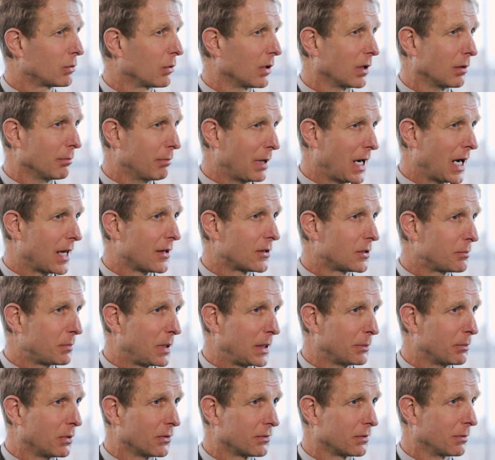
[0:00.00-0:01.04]
where it bothers
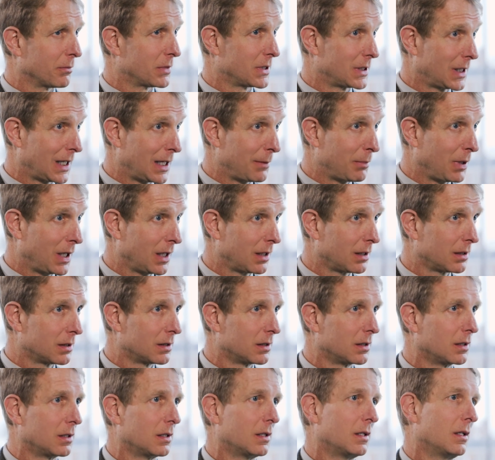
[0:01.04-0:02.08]
people from sleeping
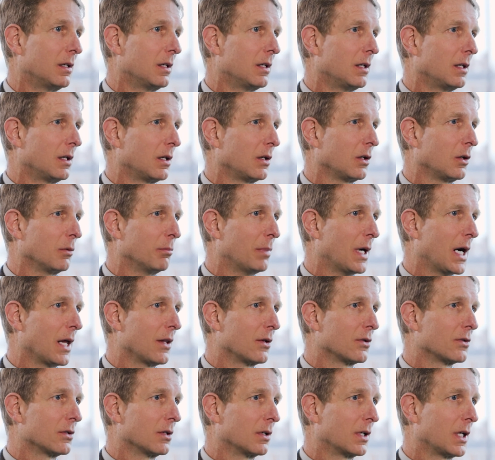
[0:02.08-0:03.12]
or
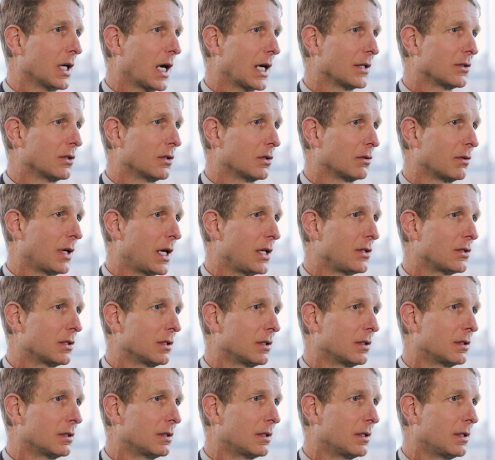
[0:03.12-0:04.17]
bothers their
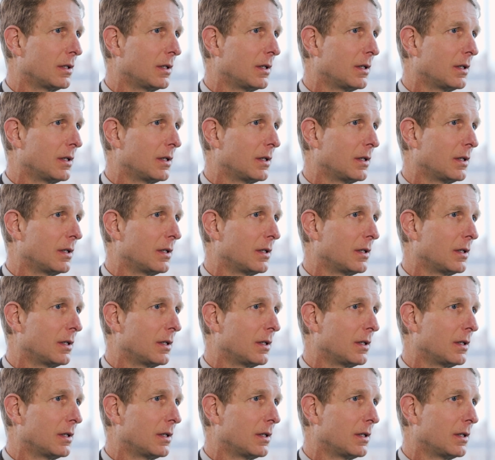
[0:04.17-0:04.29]
concentration,